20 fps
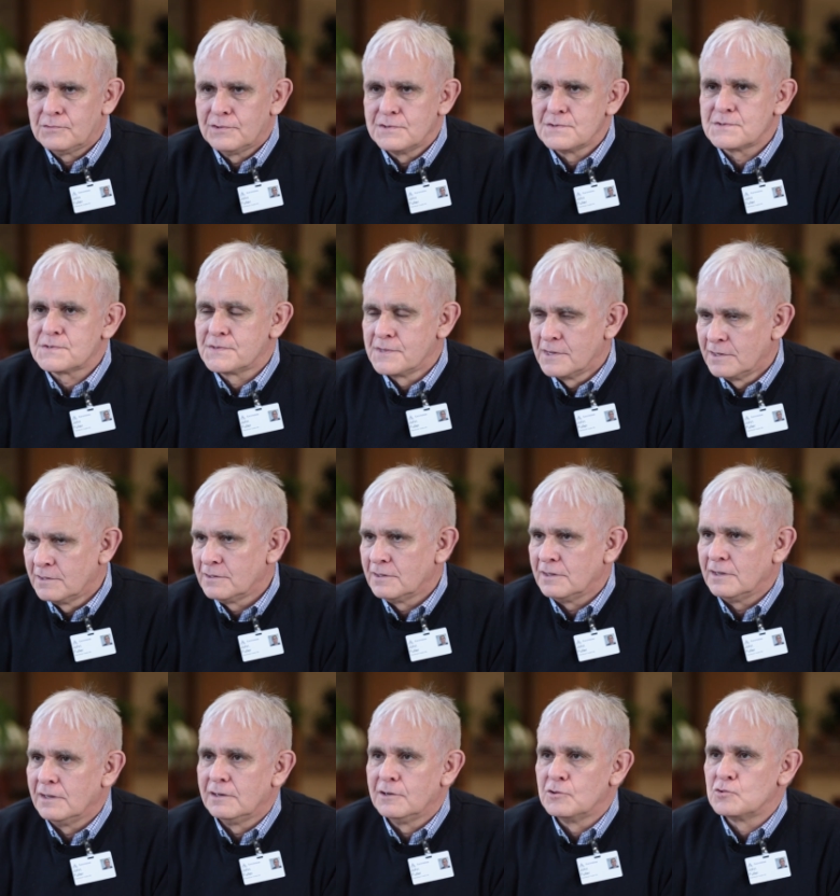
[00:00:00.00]
Since then,
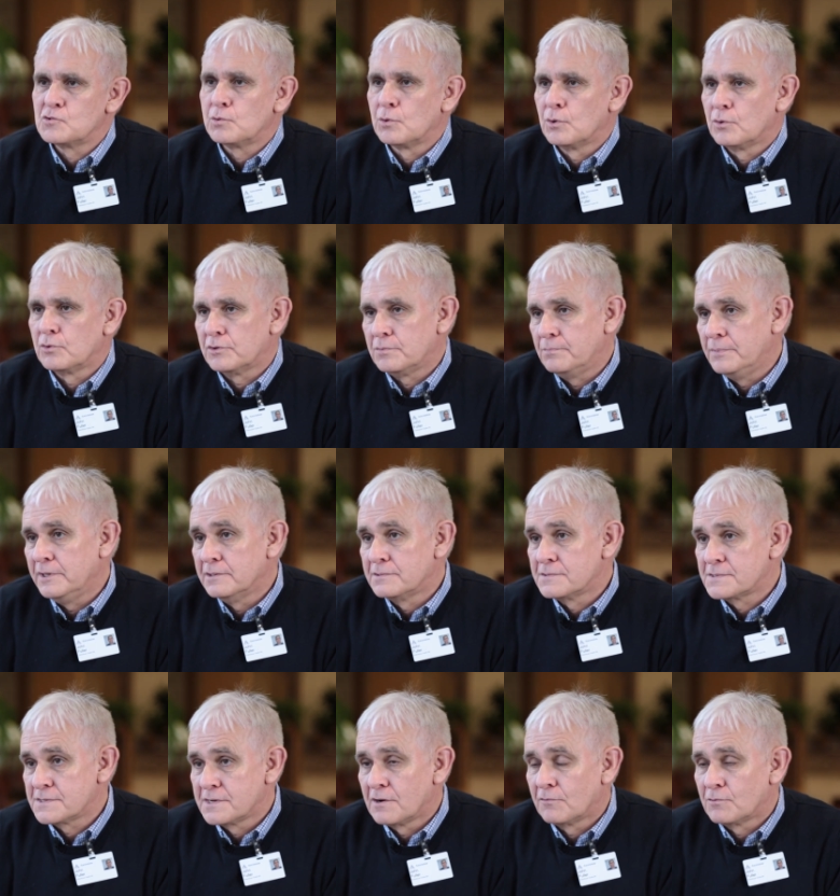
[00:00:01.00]
it has grown to be
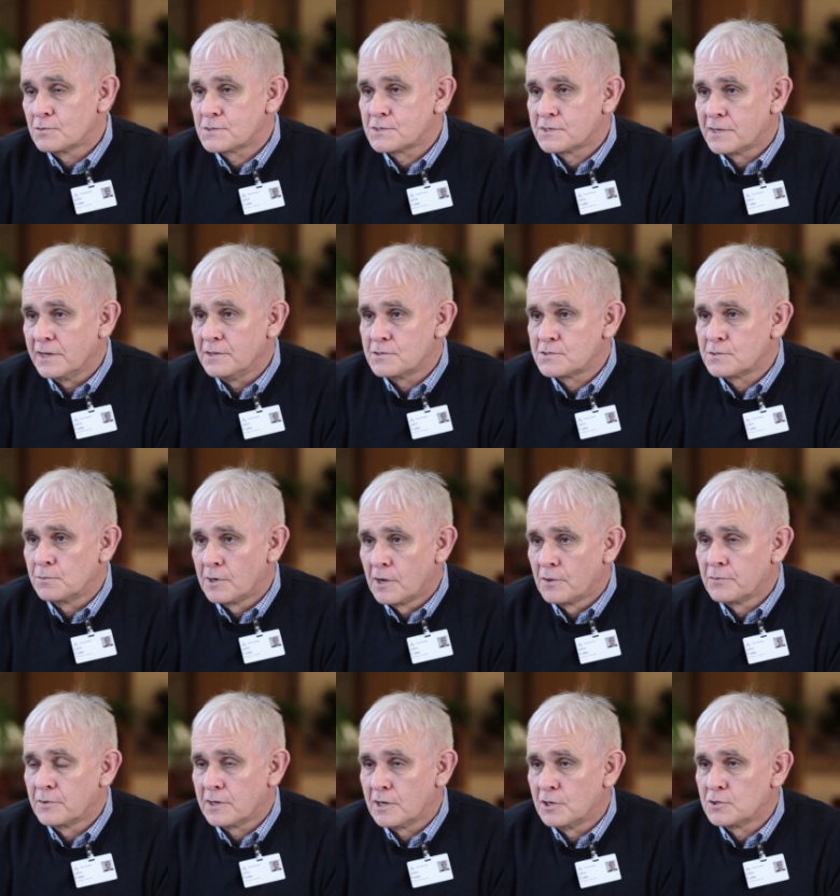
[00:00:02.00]
in several states
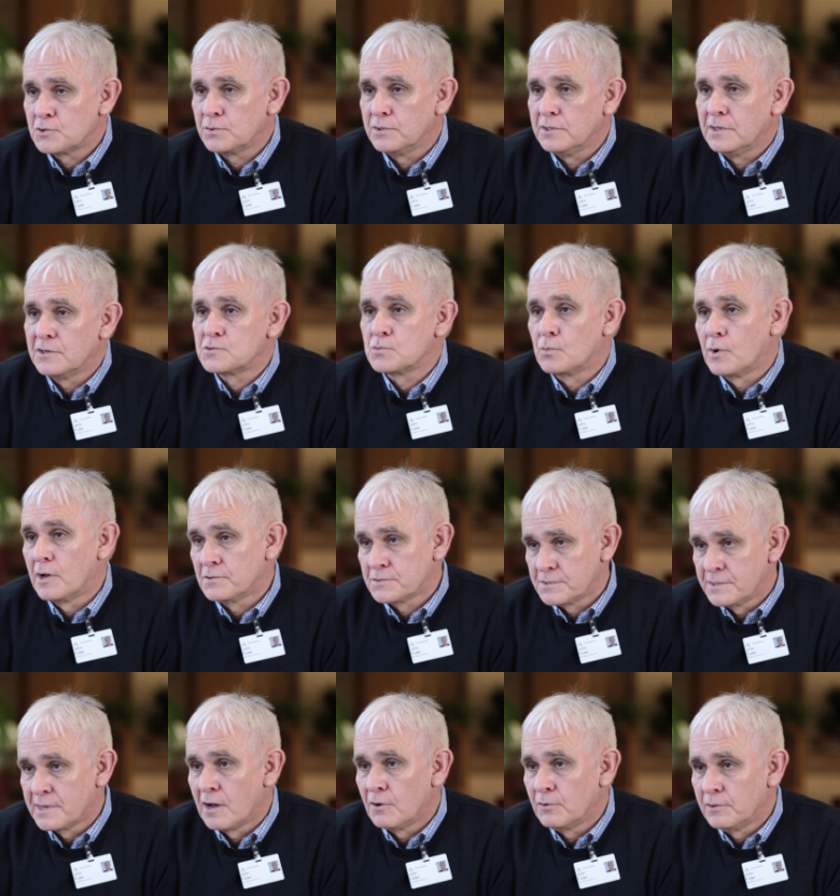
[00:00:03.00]
around the country as well
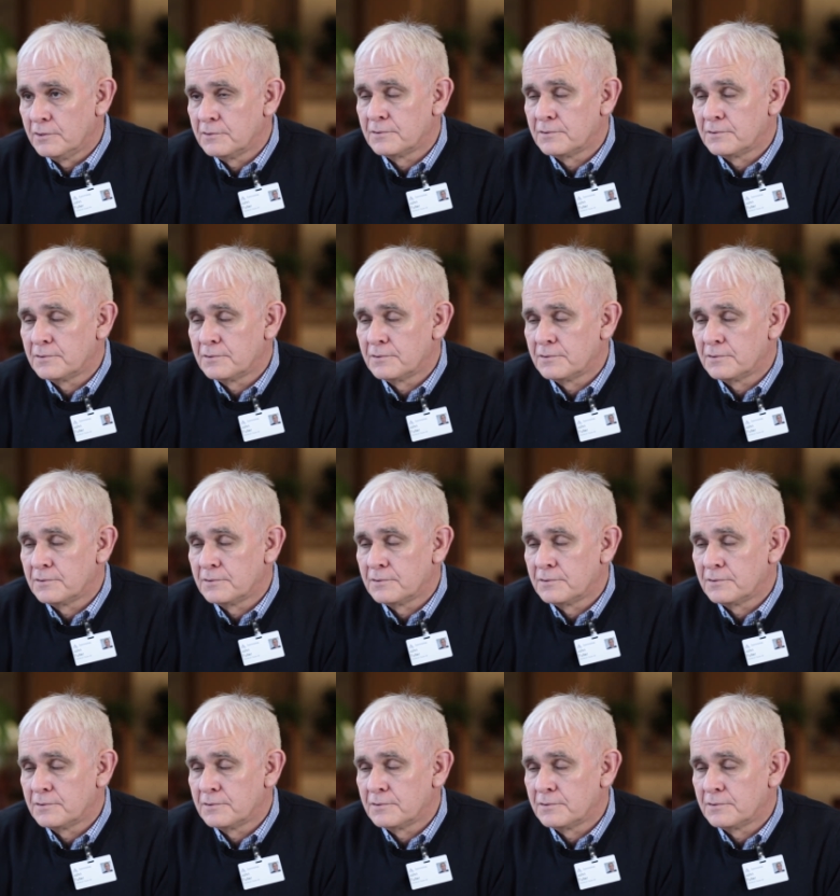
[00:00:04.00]
as now